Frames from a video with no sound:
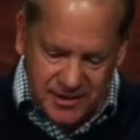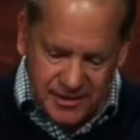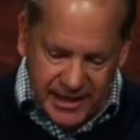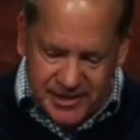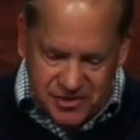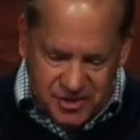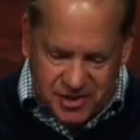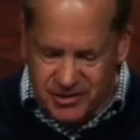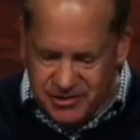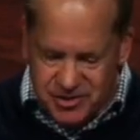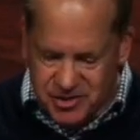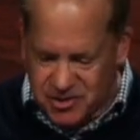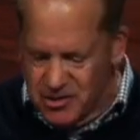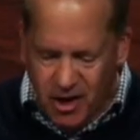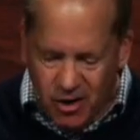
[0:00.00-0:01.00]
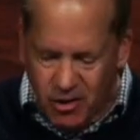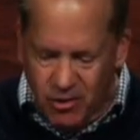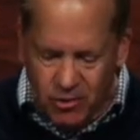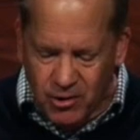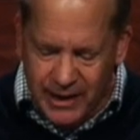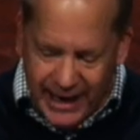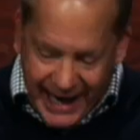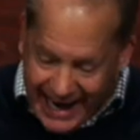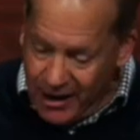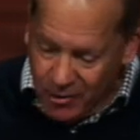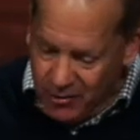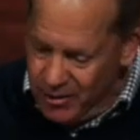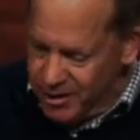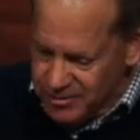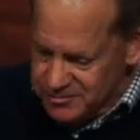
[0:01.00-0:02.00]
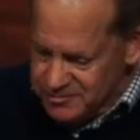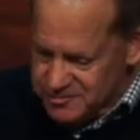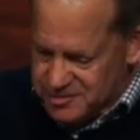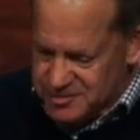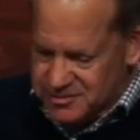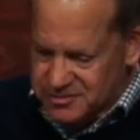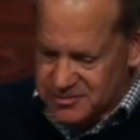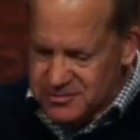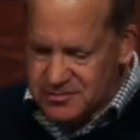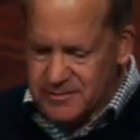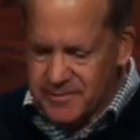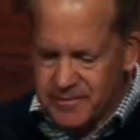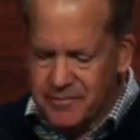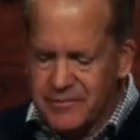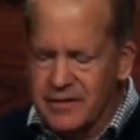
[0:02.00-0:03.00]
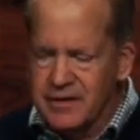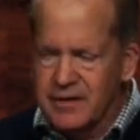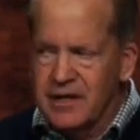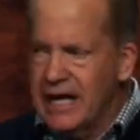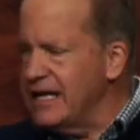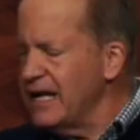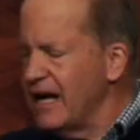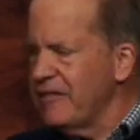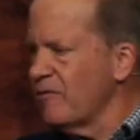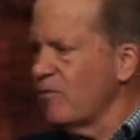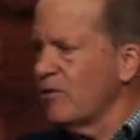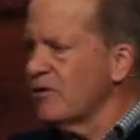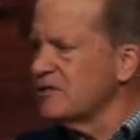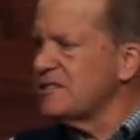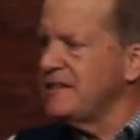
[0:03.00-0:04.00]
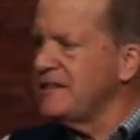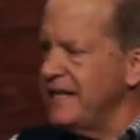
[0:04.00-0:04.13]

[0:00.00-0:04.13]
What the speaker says: is there's no arrows. In other words,